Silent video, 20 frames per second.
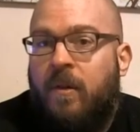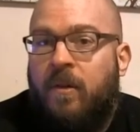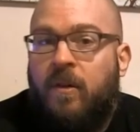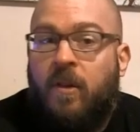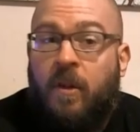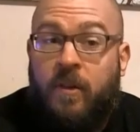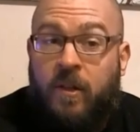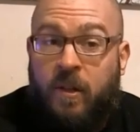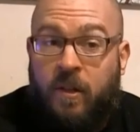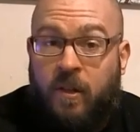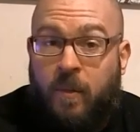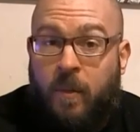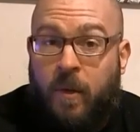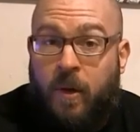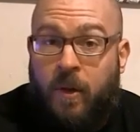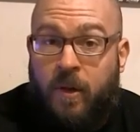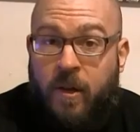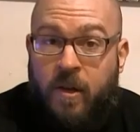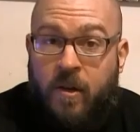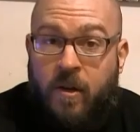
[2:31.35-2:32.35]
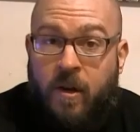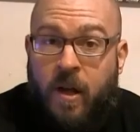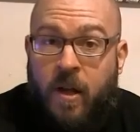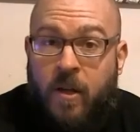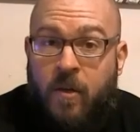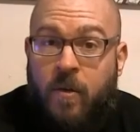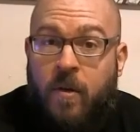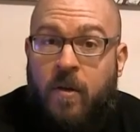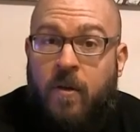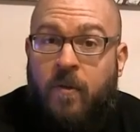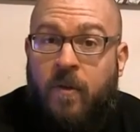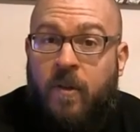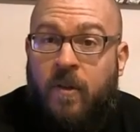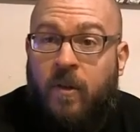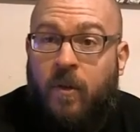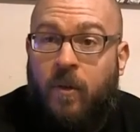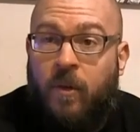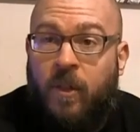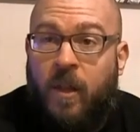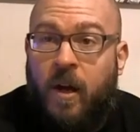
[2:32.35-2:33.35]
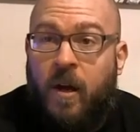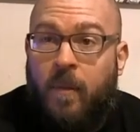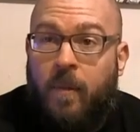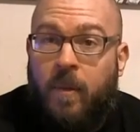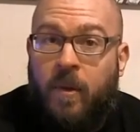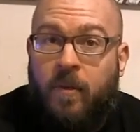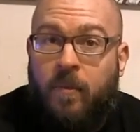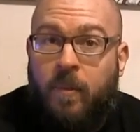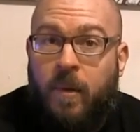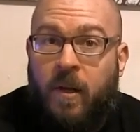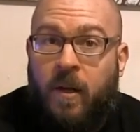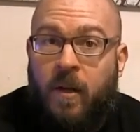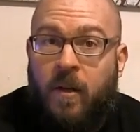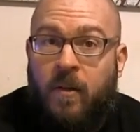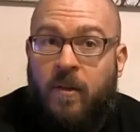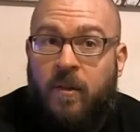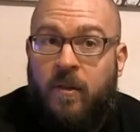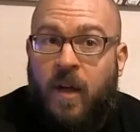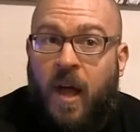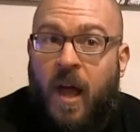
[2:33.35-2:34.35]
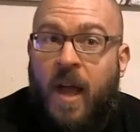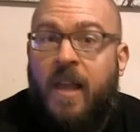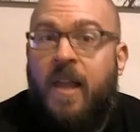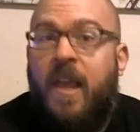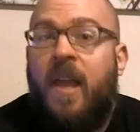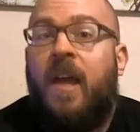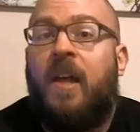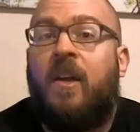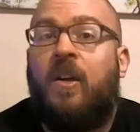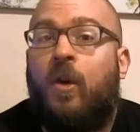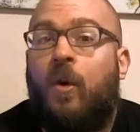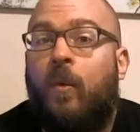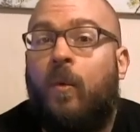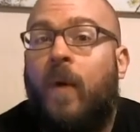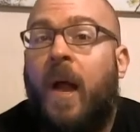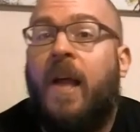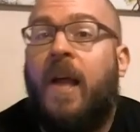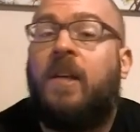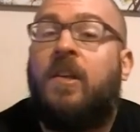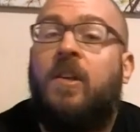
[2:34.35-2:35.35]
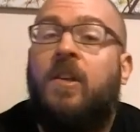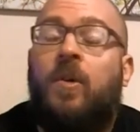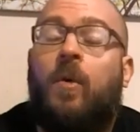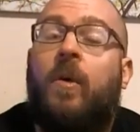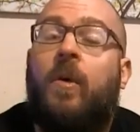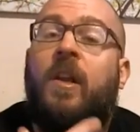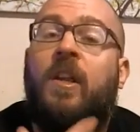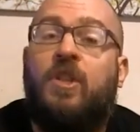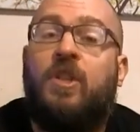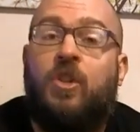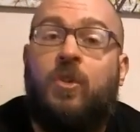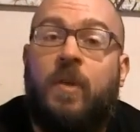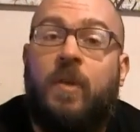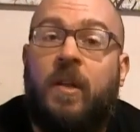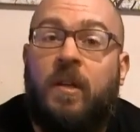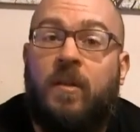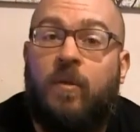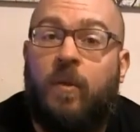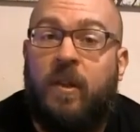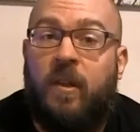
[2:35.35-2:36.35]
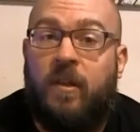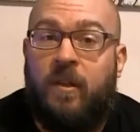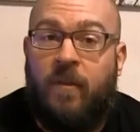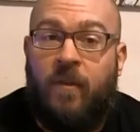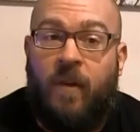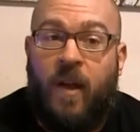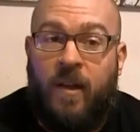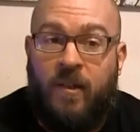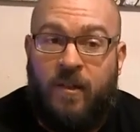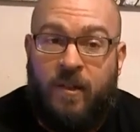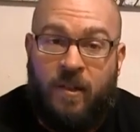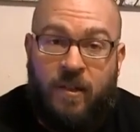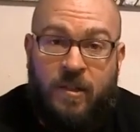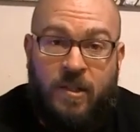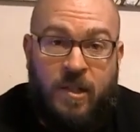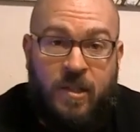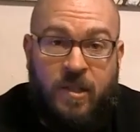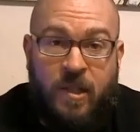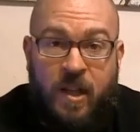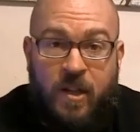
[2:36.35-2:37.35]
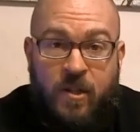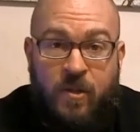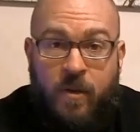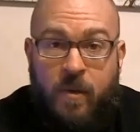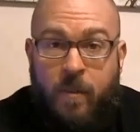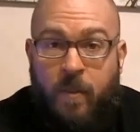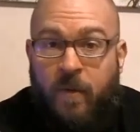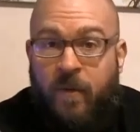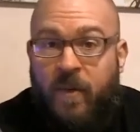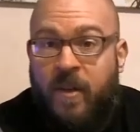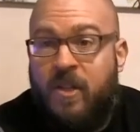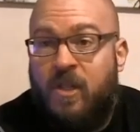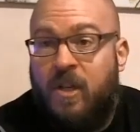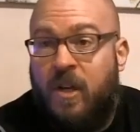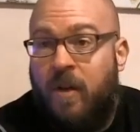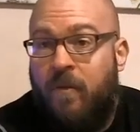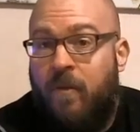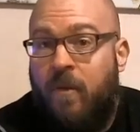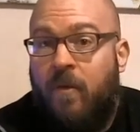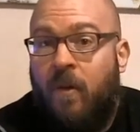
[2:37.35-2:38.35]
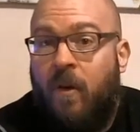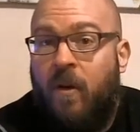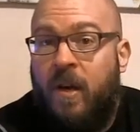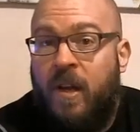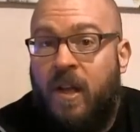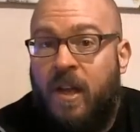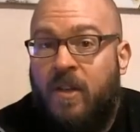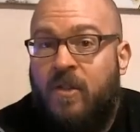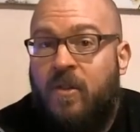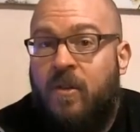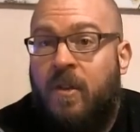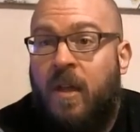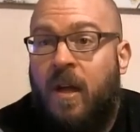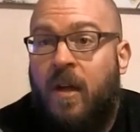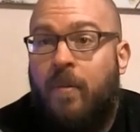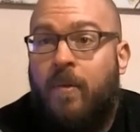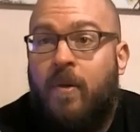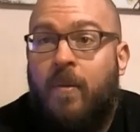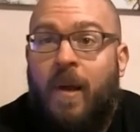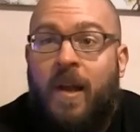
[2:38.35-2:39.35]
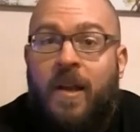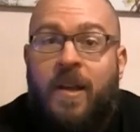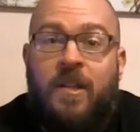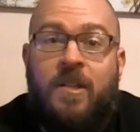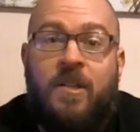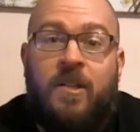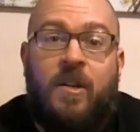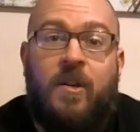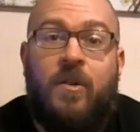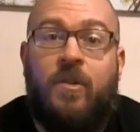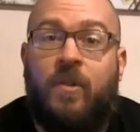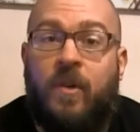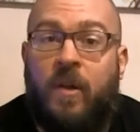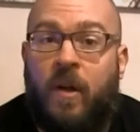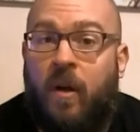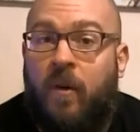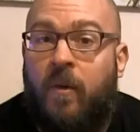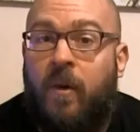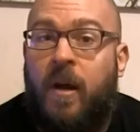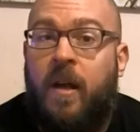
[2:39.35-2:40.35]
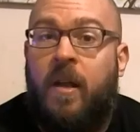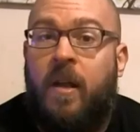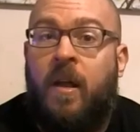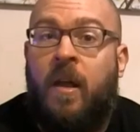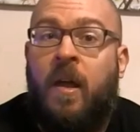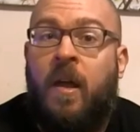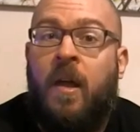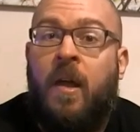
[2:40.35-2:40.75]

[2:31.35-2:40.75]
consulting someone on the internet. You need a physical therapist because I can't correct your injuries with this advice. This is just injury prevention. If you've already injured them, you might need surgery already,